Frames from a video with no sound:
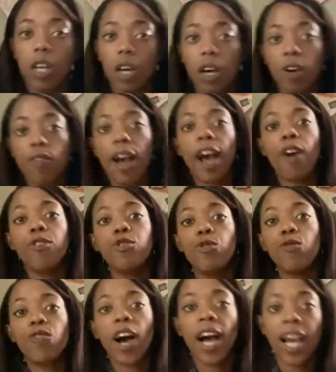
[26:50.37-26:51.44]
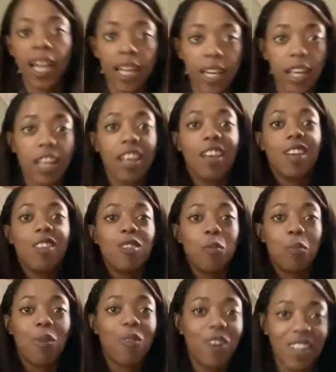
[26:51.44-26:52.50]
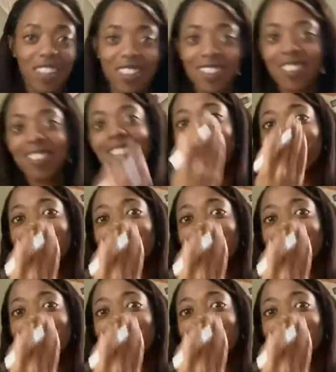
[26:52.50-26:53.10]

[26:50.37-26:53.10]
of how you find the points.